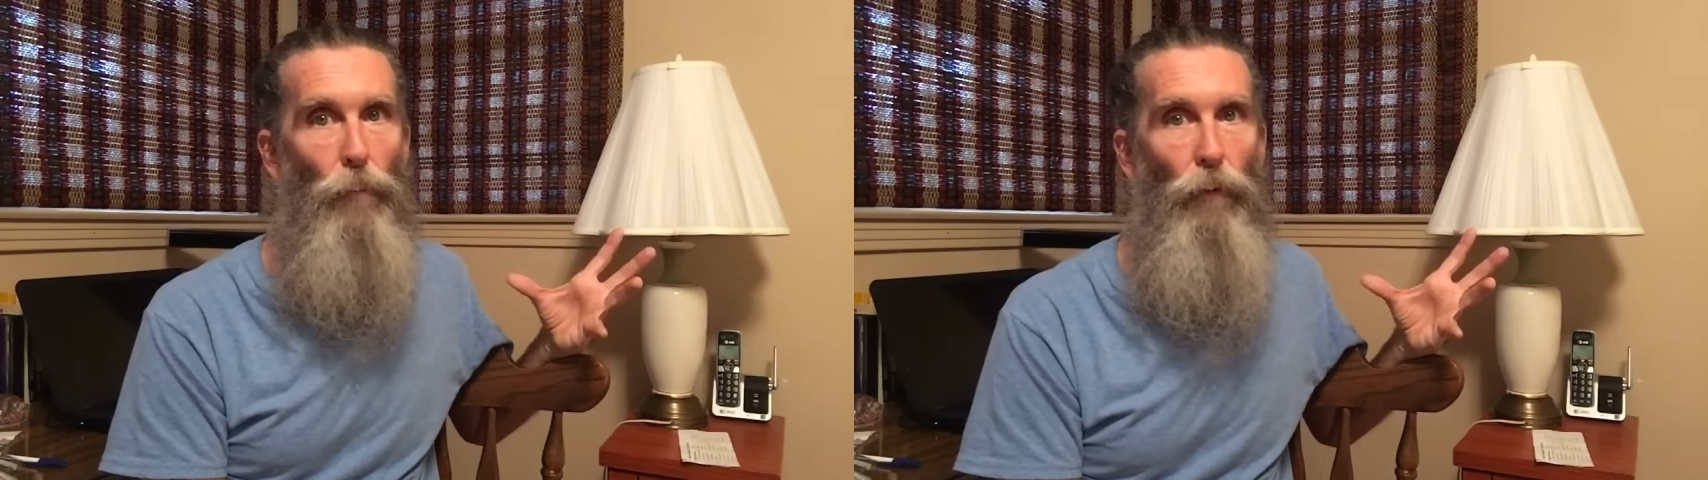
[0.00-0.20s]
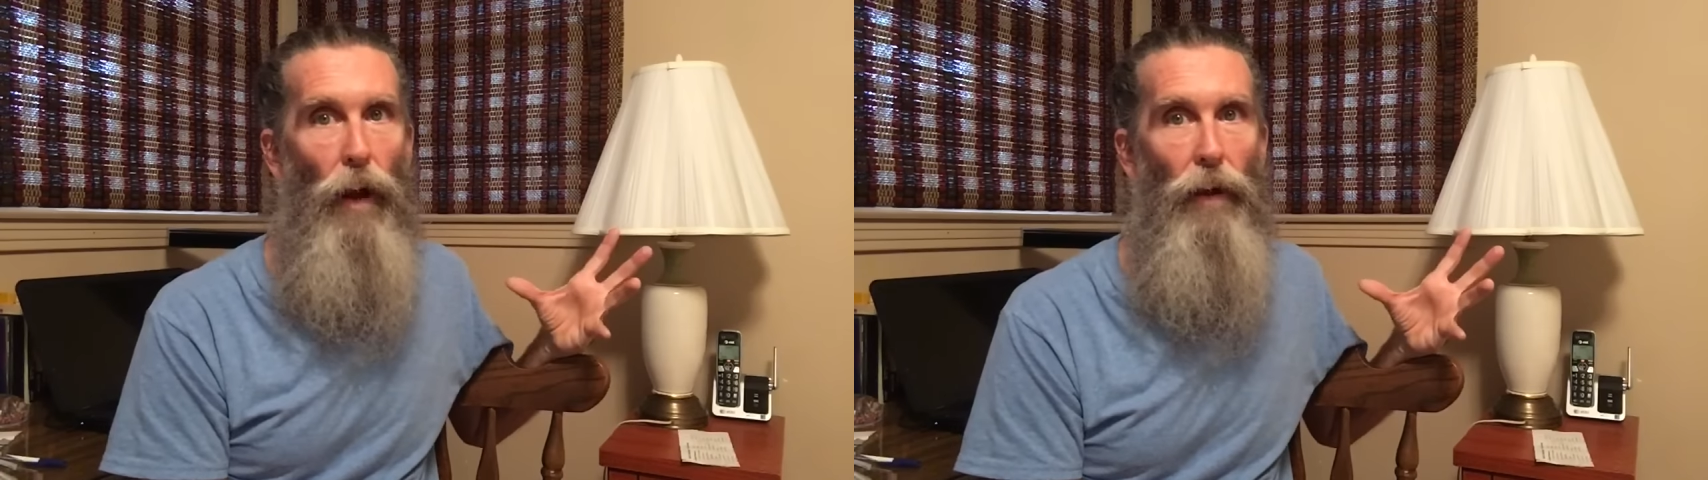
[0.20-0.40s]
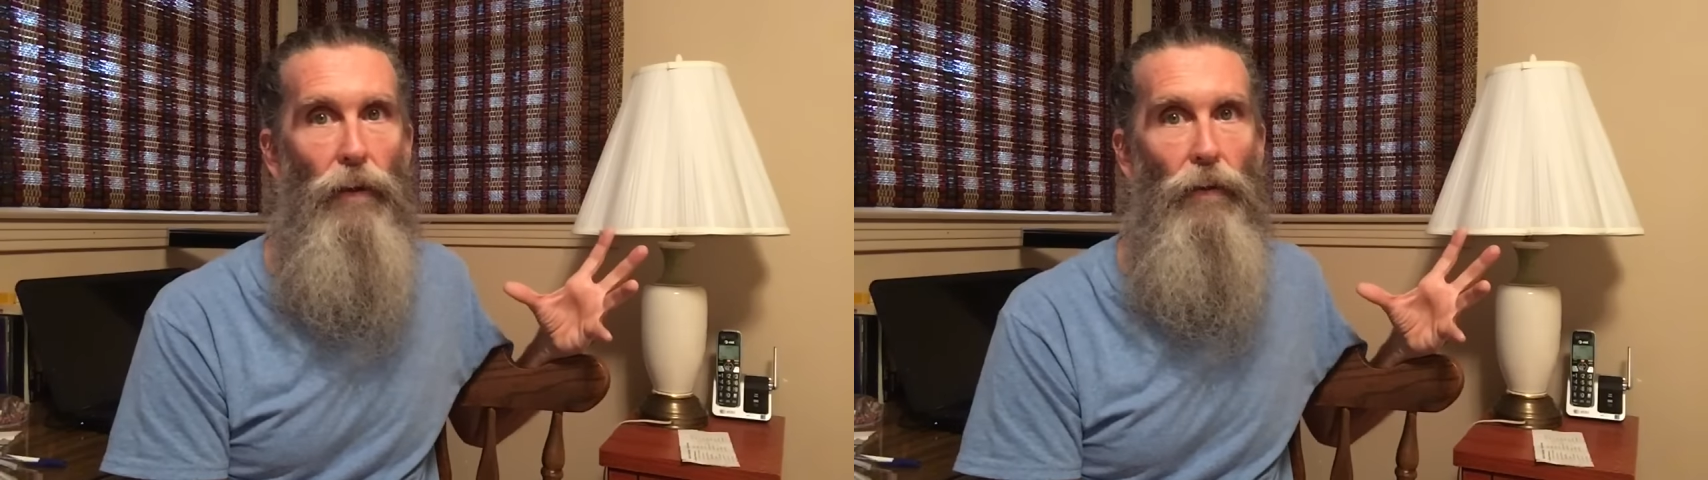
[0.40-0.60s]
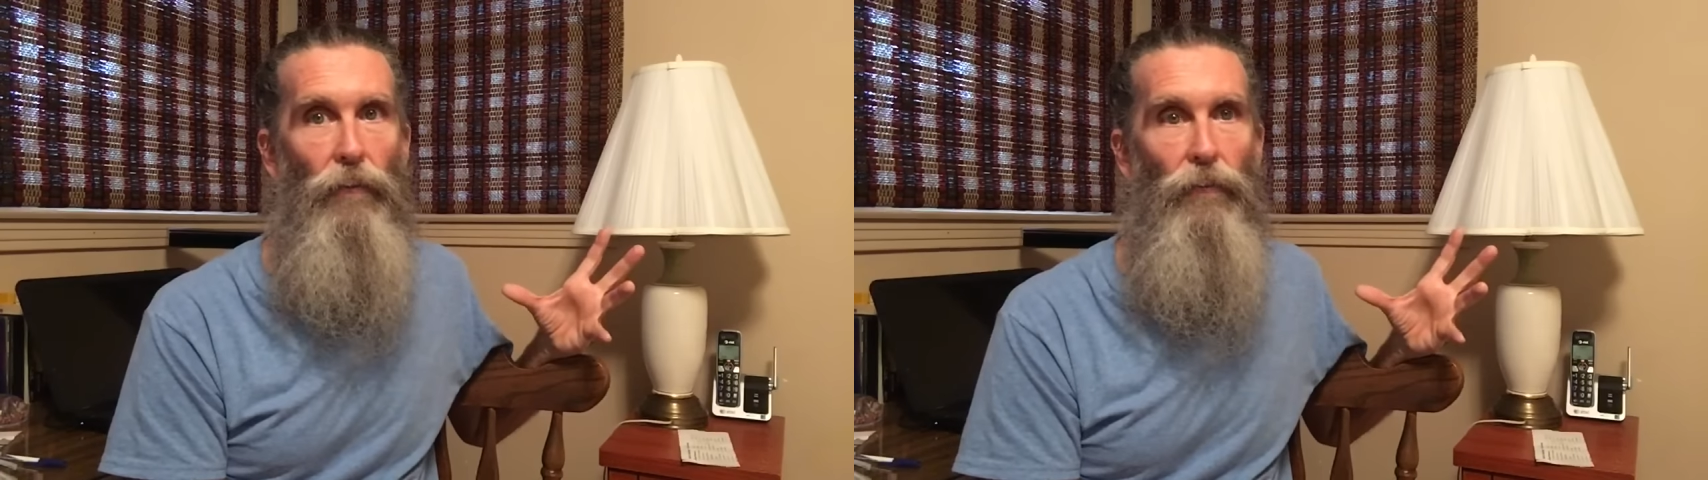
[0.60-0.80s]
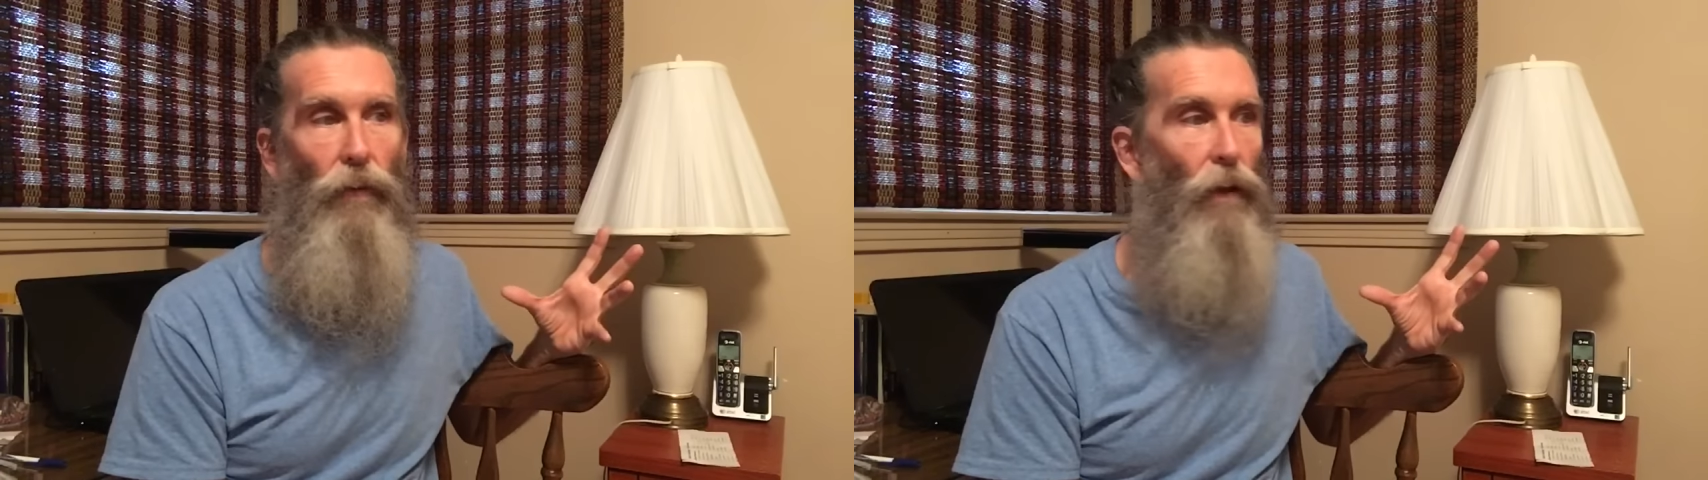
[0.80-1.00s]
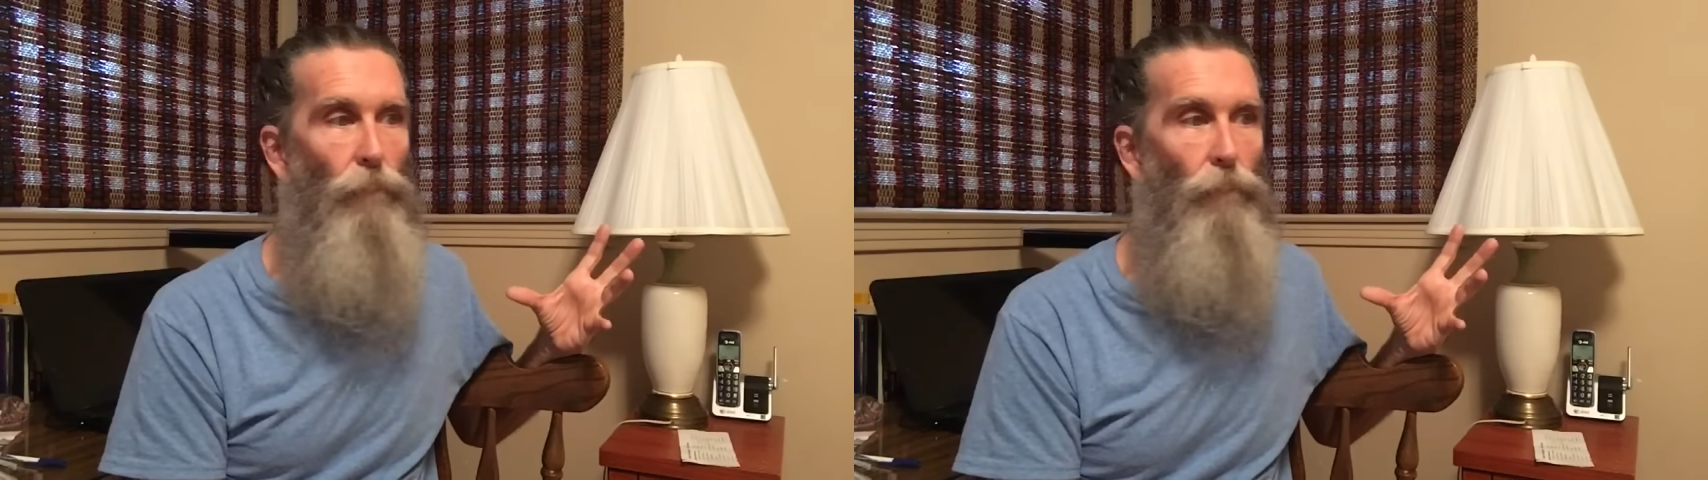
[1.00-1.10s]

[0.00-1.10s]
products uh,